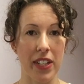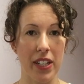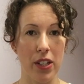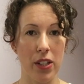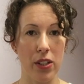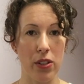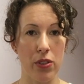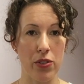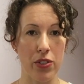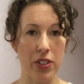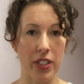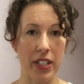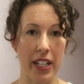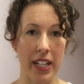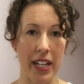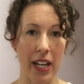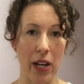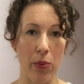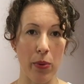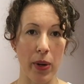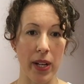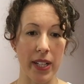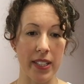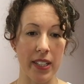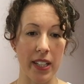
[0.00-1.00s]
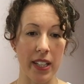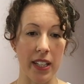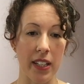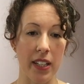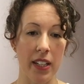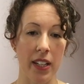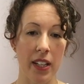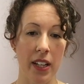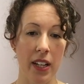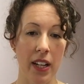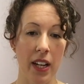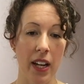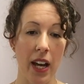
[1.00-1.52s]
inclusion in our wedding?
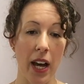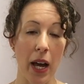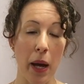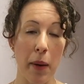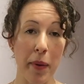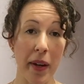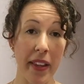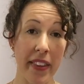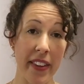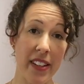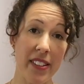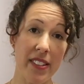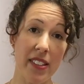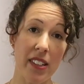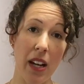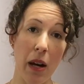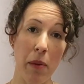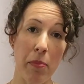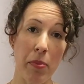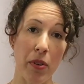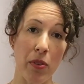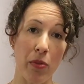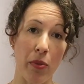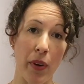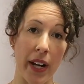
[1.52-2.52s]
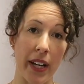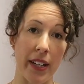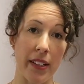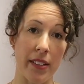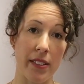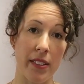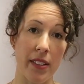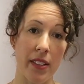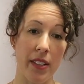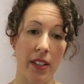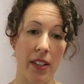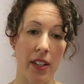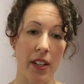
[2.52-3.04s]
And there's a couple of ways.
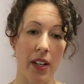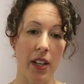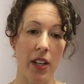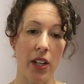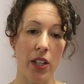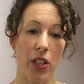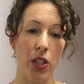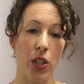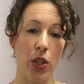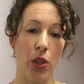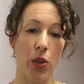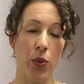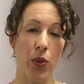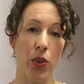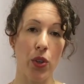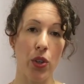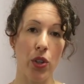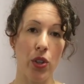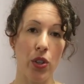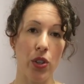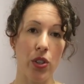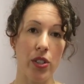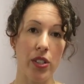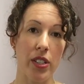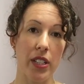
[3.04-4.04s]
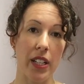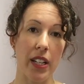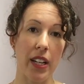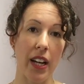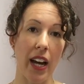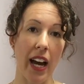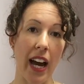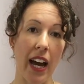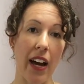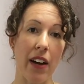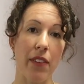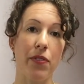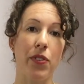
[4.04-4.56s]
You could
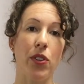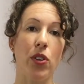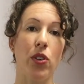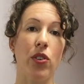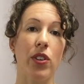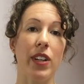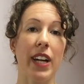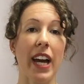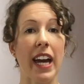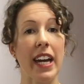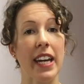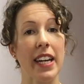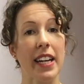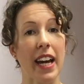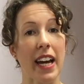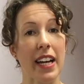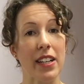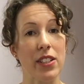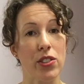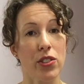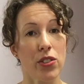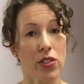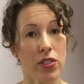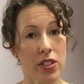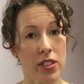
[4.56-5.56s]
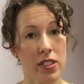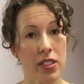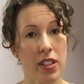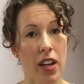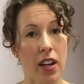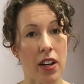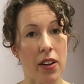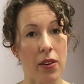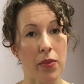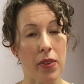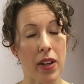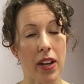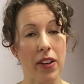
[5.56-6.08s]
have your cake as your
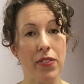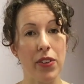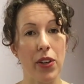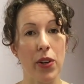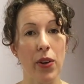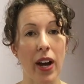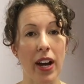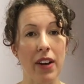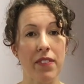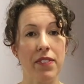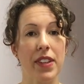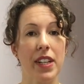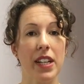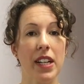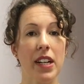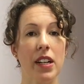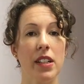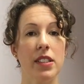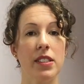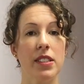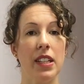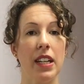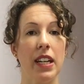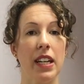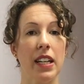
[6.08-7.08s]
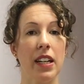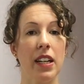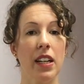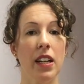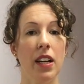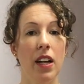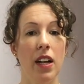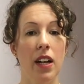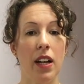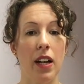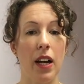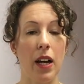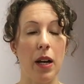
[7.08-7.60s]
dessert. If you have the cutting
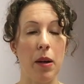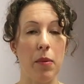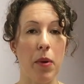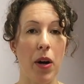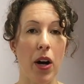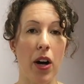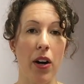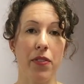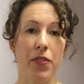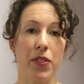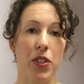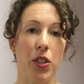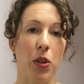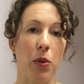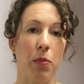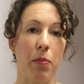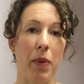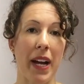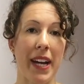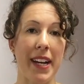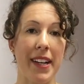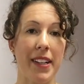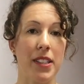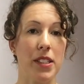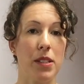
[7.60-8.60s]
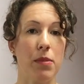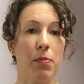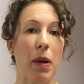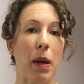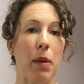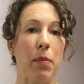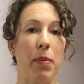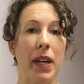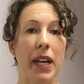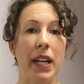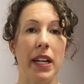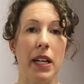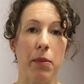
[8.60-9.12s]
after your mains,
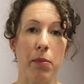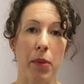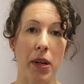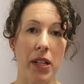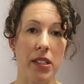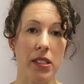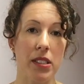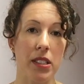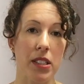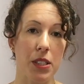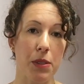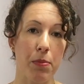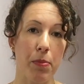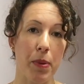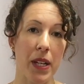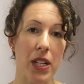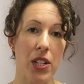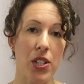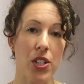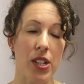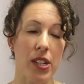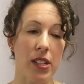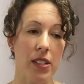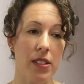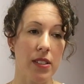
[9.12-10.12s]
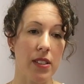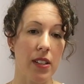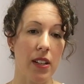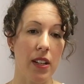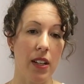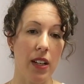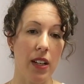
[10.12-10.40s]
maybe in amongst the speeches,